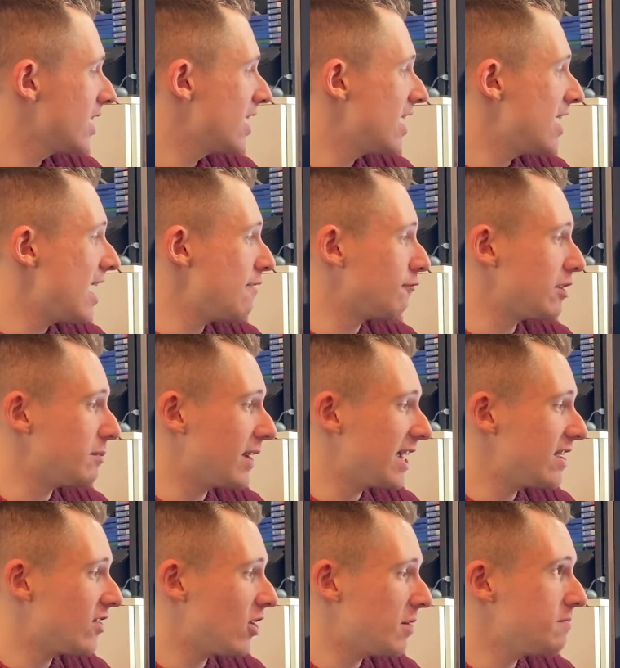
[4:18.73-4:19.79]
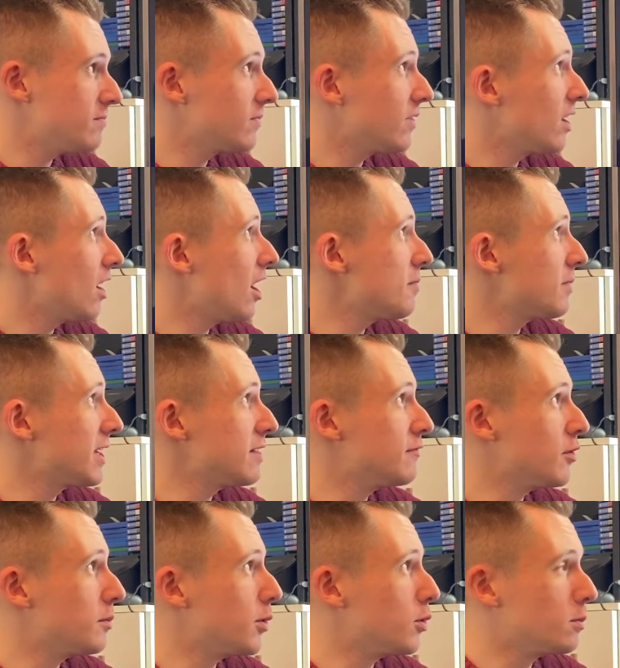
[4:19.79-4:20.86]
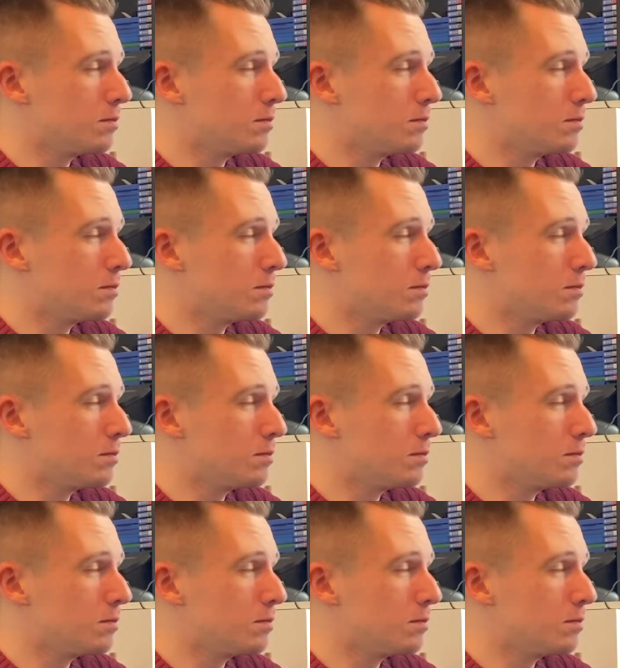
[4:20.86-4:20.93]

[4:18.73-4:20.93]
Every playtime, I play football.